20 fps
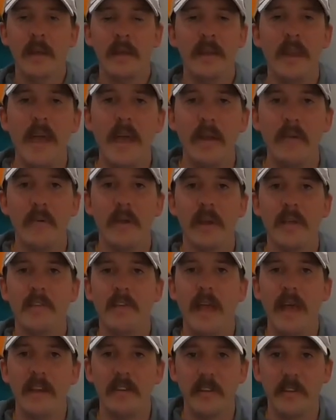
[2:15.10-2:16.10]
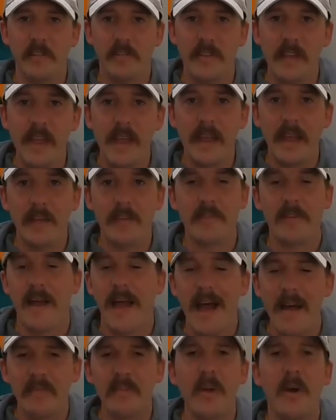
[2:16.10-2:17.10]
Ned rigs catches dinks.
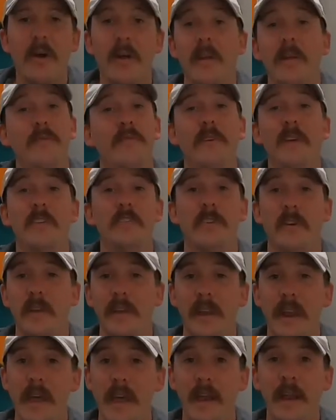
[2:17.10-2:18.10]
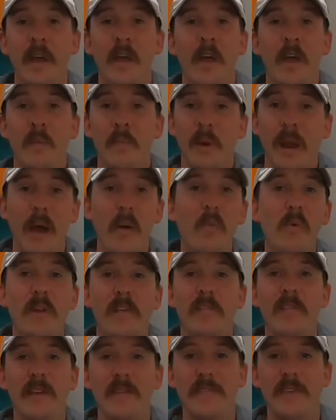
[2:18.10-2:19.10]
I've caught good fish on a Ned, but I want
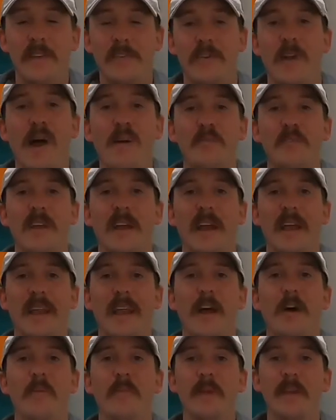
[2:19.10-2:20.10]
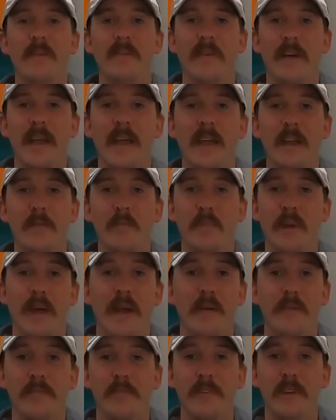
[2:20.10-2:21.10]
to see if the drop shot can help me land
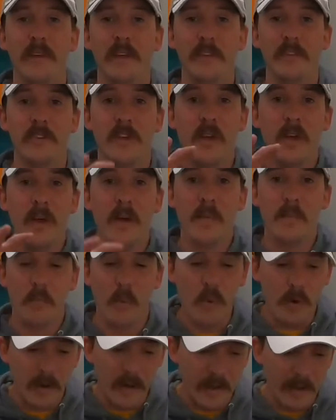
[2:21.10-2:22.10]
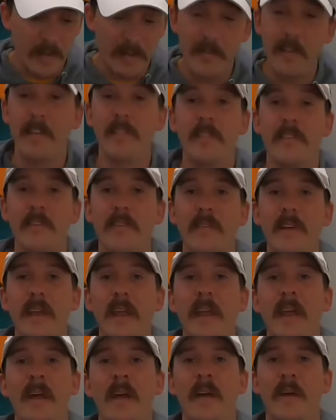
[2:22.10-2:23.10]
better fish more
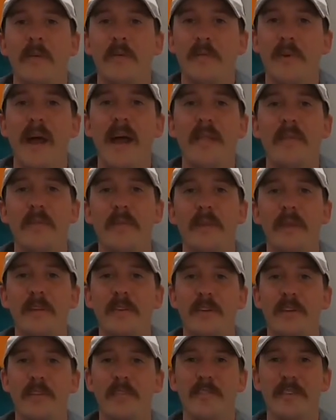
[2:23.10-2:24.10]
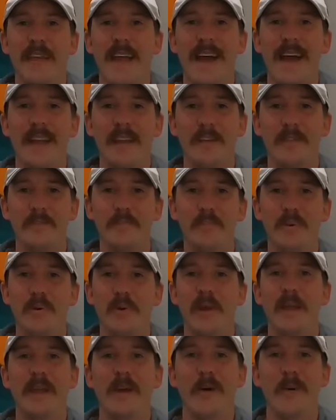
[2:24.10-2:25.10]
consistently rather than just kind of
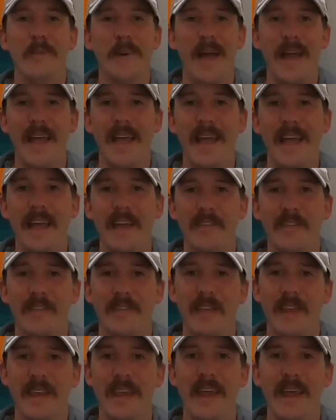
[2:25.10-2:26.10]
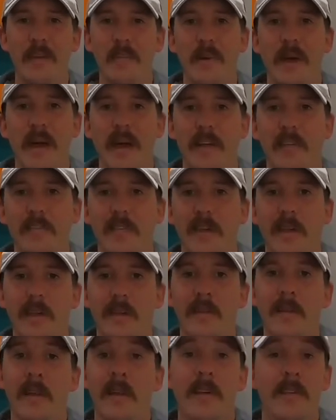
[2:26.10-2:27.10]
putting all my eggs in the Ned basket.
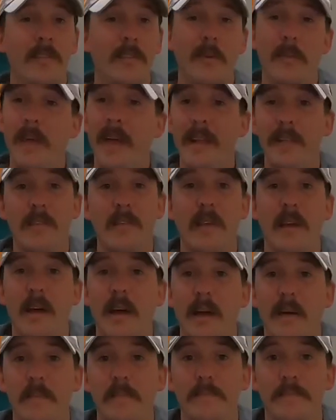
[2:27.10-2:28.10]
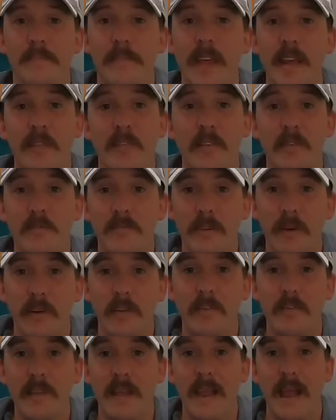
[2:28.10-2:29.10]
So that's the
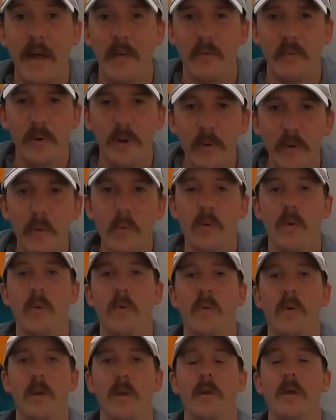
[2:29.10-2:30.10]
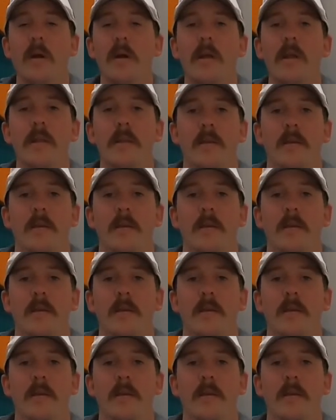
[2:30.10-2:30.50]
first thing I really want to work on.